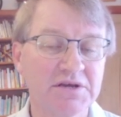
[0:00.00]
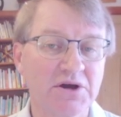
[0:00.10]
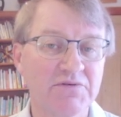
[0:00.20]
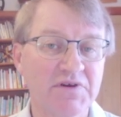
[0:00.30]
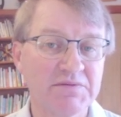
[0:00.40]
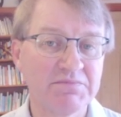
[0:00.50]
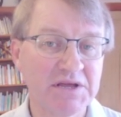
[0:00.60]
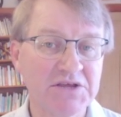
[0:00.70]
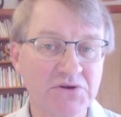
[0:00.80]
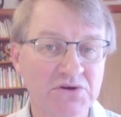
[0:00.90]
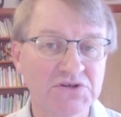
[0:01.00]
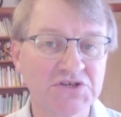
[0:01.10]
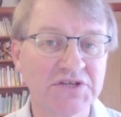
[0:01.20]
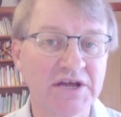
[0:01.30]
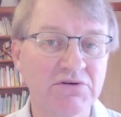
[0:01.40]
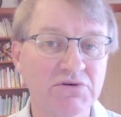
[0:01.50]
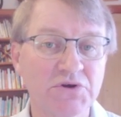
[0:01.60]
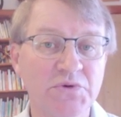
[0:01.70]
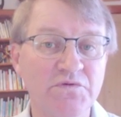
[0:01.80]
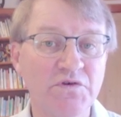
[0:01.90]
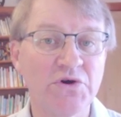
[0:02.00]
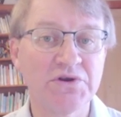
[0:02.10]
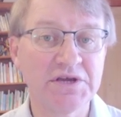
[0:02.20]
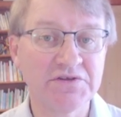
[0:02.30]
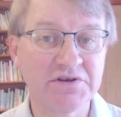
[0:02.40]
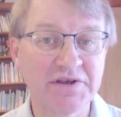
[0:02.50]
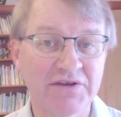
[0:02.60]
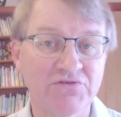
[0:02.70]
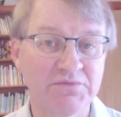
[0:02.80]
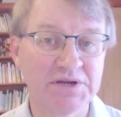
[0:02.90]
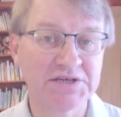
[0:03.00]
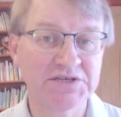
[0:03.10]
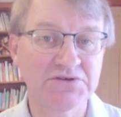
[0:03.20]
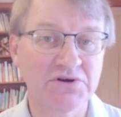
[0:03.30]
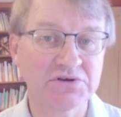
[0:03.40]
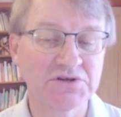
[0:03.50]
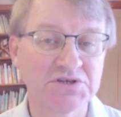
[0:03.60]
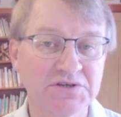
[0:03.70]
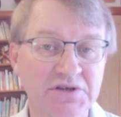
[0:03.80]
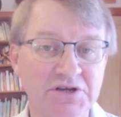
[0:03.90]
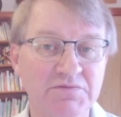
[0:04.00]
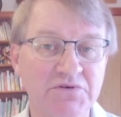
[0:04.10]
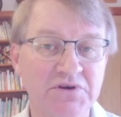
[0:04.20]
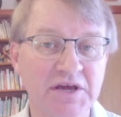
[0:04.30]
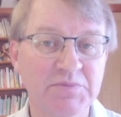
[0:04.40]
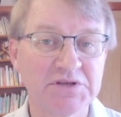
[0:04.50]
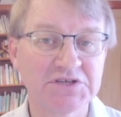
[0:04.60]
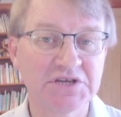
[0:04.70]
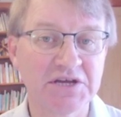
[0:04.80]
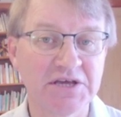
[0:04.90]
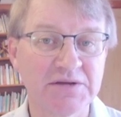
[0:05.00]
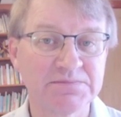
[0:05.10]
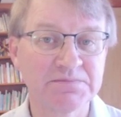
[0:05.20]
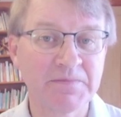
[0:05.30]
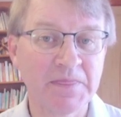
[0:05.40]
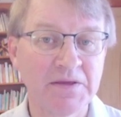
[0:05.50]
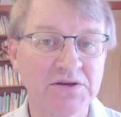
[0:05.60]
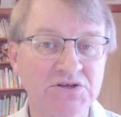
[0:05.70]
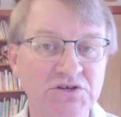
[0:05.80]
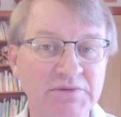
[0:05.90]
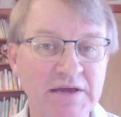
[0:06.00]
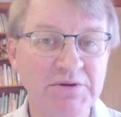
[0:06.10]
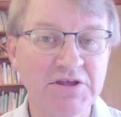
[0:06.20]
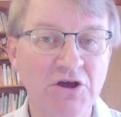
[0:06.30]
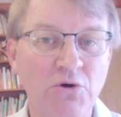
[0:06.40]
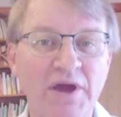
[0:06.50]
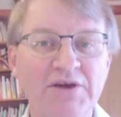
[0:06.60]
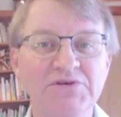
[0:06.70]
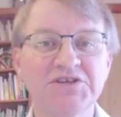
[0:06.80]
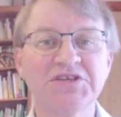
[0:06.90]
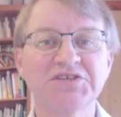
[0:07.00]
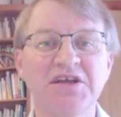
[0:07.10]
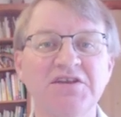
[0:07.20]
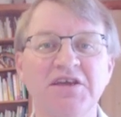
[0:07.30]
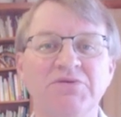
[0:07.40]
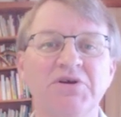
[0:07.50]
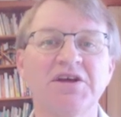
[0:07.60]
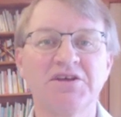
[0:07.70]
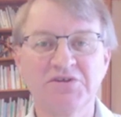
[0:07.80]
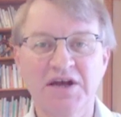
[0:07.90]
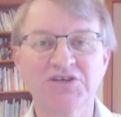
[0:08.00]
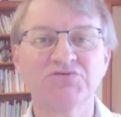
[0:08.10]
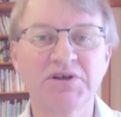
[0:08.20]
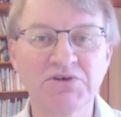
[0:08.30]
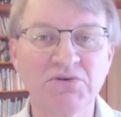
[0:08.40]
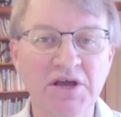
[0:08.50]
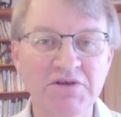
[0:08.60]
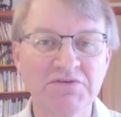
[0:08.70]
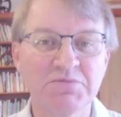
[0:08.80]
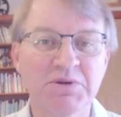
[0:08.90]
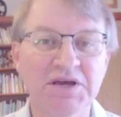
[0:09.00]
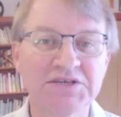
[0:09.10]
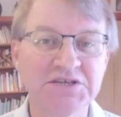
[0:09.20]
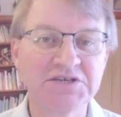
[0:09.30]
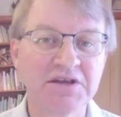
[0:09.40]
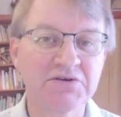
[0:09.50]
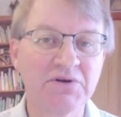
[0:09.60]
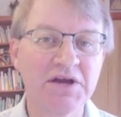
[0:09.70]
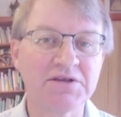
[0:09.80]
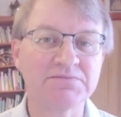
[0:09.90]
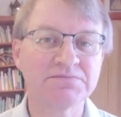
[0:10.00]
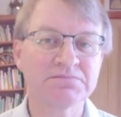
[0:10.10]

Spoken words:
I've had many doctors now convert into natural medicine doctors. I'm very happy to say that. So maybe the quackery is extending. We're getting ducks running all over the place. Isn't that great?